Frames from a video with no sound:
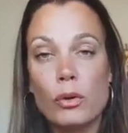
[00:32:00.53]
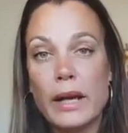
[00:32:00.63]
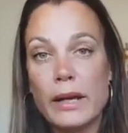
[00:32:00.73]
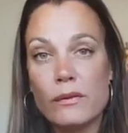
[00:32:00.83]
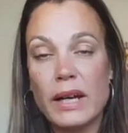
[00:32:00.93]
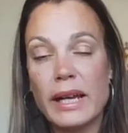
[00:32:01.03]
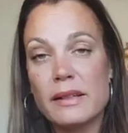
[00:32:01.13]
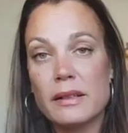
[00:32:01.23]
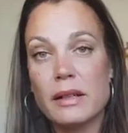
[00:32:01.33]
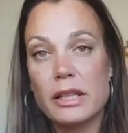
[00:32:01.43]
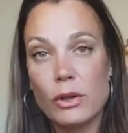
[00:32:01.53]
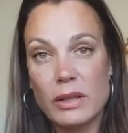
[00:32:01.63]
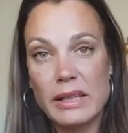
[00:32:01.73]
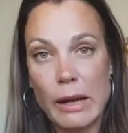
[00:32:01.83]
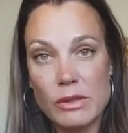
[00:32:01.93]
invite your
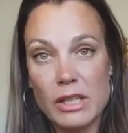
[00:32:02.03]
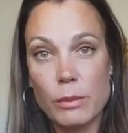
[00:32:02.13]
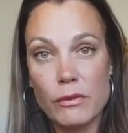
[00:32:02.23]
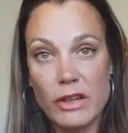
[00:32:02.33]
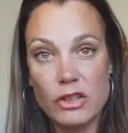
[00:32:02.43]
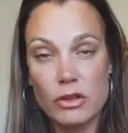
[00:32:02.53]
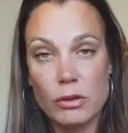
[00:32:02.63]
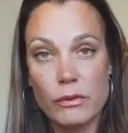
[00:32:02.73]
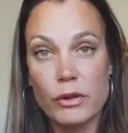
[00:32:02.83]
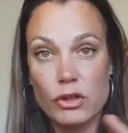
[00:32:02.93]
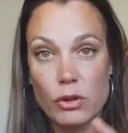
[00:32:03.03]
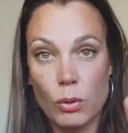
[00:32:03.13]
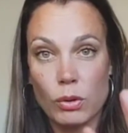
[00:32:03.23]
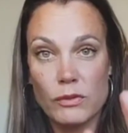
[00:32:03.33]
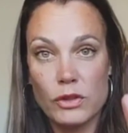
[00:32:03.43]
accounting professional for a
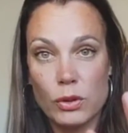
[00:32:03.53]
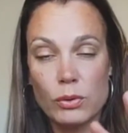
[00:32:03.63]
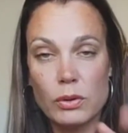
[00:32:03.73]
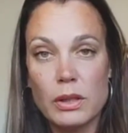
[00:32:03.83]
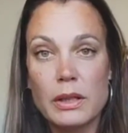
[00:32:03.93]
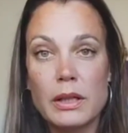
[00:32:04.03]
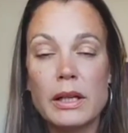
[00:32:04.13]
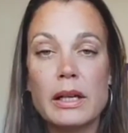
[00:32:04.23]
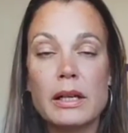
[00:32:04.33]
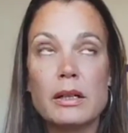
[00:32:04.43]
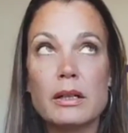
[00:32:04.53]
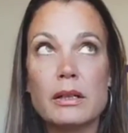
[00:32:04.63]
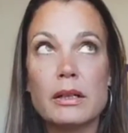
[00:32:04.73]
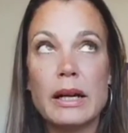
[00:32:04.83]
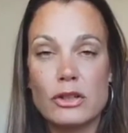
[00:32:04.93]
total of 2.
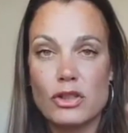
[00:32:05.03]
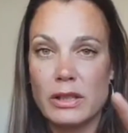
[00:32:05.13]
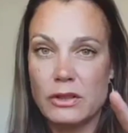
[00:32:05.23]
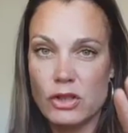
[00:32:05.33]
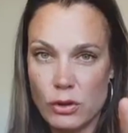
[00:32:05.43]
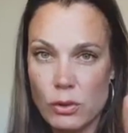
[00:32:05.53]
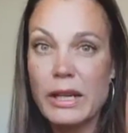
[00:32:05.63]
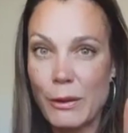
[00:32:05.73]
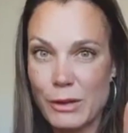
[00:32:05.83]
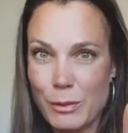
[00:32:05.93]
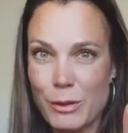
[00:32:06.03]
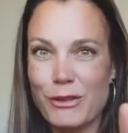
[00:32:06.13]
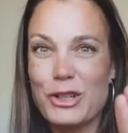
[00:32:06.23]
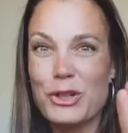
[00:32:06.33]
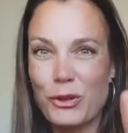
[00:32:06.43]
Actually, 2 accounting
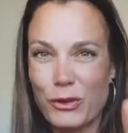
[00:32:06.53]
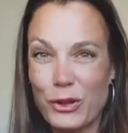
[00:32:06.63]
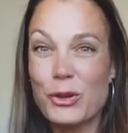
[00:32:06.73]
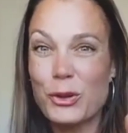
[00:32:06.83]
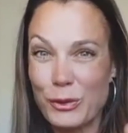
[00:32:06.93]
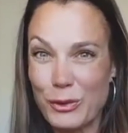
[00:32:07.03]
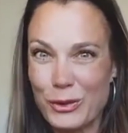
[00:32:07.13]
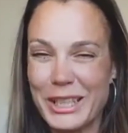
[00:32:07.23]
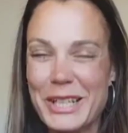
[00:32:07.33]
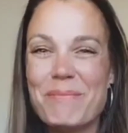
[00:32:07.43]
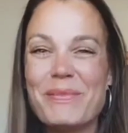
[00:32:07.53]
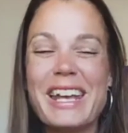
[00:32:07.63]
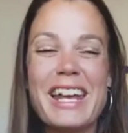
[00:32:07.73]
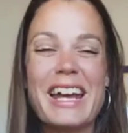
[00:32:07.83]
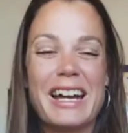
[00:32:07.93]
professionals for a total of 3.
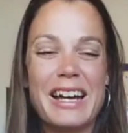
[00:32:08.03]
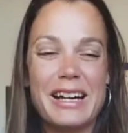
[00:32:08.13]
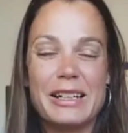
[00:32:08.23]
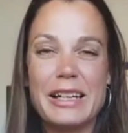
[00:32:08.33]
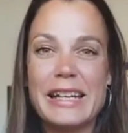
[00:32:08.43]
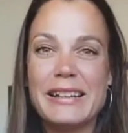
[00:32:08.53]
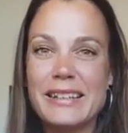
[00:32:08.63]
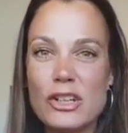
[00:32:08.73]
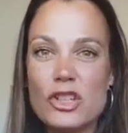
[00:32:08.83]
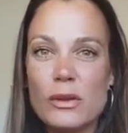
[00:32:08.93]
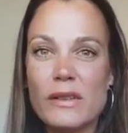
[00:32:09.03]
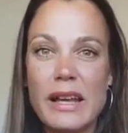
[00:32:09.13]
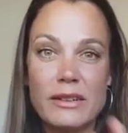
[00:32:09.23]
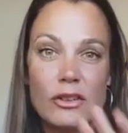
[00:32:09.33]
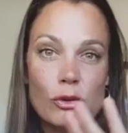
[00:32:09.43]
Essentials
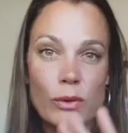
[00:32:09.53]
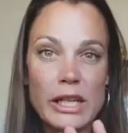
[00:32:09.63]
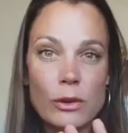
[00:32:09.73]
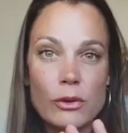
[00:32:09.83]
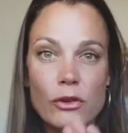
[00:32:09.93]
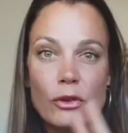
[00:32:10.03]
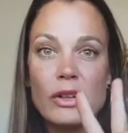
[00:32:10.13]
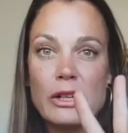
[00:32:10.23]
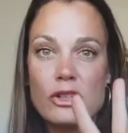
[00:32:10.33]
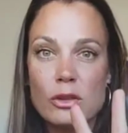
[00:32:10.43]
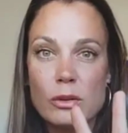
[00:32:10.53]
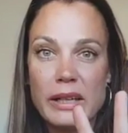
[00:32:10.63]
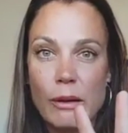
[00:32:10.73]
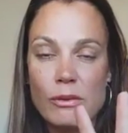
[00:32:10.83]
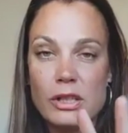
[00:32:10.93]
has 3 users and 2
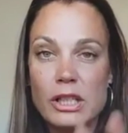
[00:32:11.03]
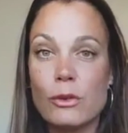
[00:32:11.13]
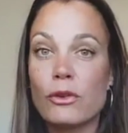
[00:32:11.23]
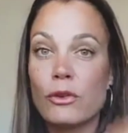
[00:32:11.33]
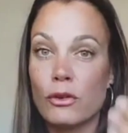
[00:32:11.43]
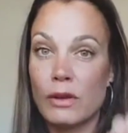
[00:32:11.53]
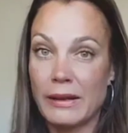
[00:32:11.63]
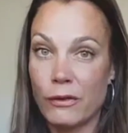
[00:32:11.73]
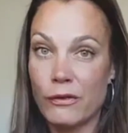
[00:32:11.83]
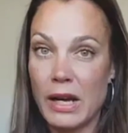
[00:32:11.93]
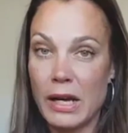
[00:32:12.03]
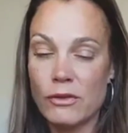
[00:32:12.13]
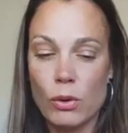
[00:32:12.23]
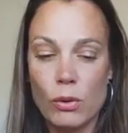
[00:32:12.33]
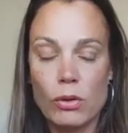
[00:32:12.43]
accountant users, so that's 5
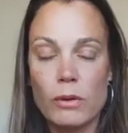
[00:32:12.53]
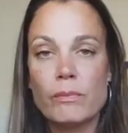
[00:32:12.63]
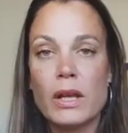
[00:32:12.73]
total.